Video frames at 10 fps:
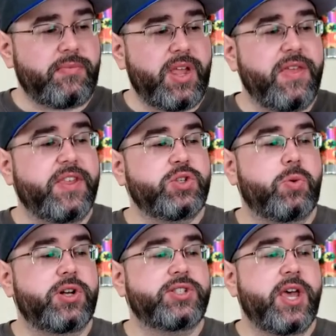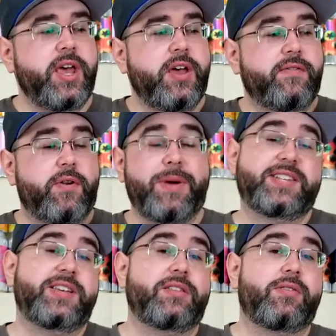and this was from my
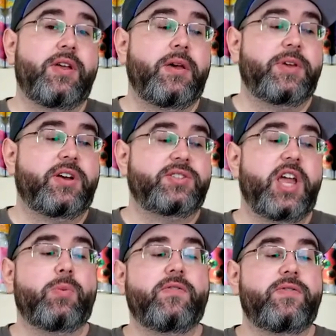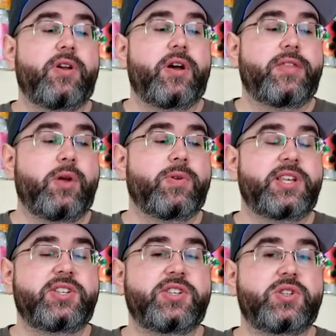cellar because they
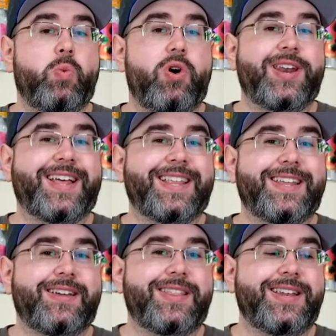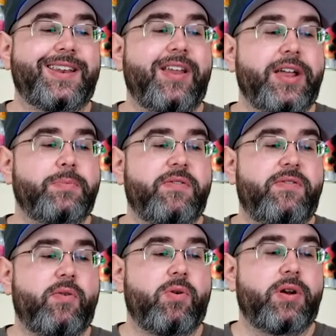released this one the night
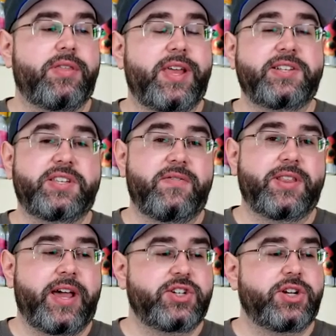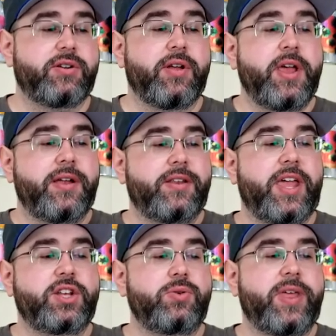before Thanksgiving last year.
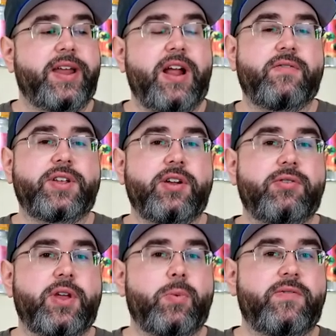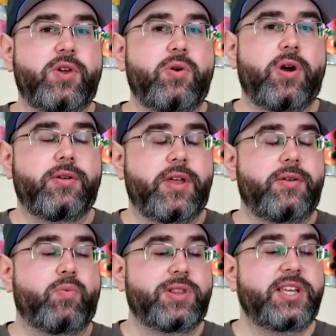They do that every year. They review or they
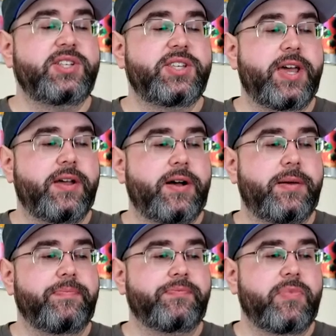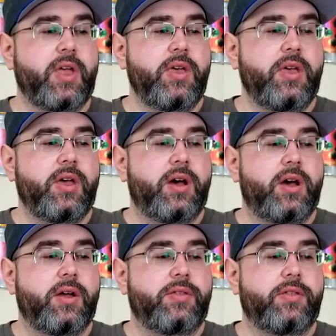release a
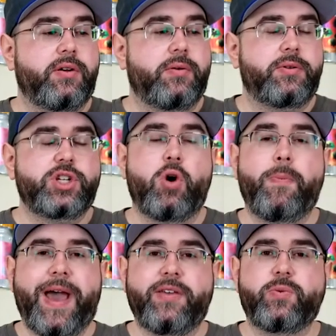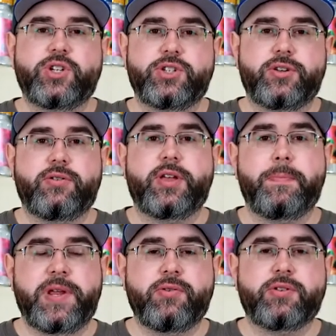their Towpath, which is their
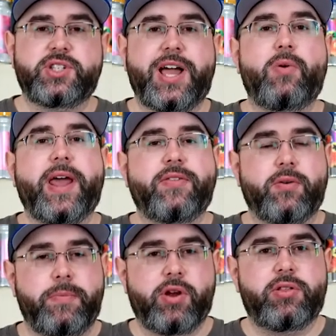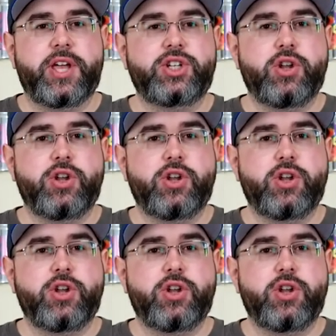Imperial Stout, and their barrel-aged